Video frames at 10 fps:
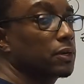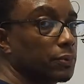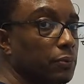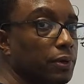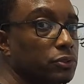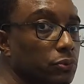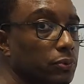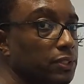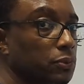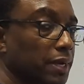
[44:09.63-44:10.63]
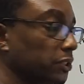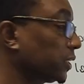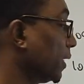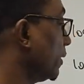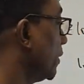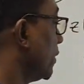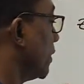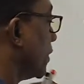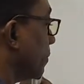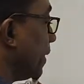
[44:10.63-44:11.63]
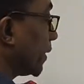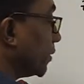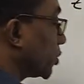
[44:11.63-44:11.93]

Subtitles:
You know, we're going through each question, making